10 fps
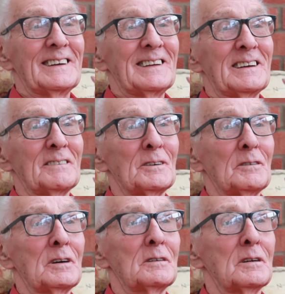Yeah,
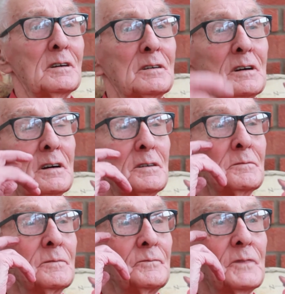but,
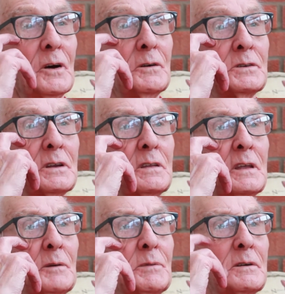I was
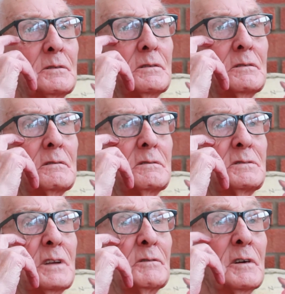there about
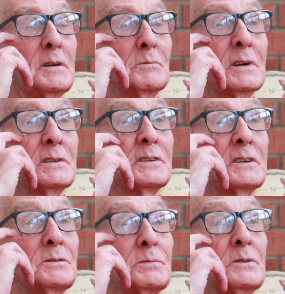7 or 8 months,
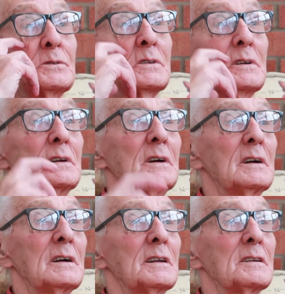I suppose.
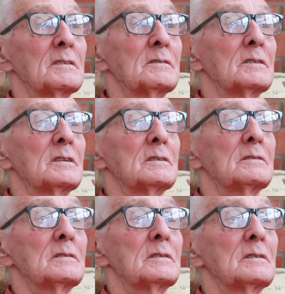And
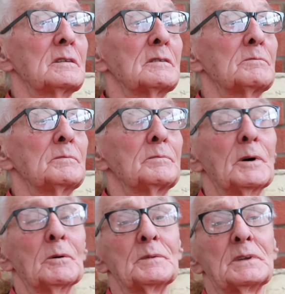the
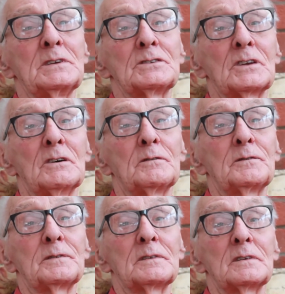Bolognese
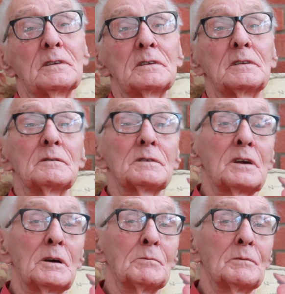off, and we
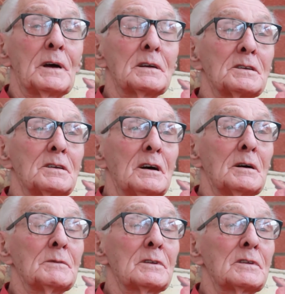came back to
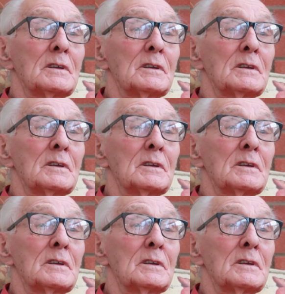Yarmouth.